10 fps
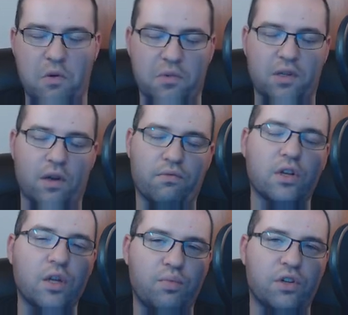So I
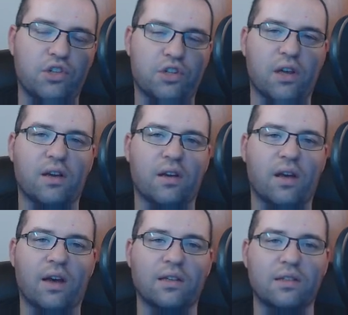really appreciate it,
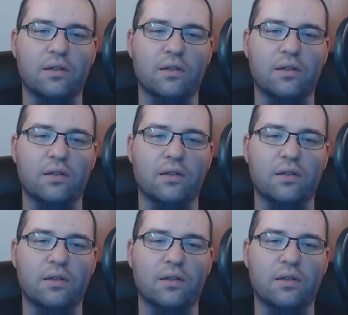guys.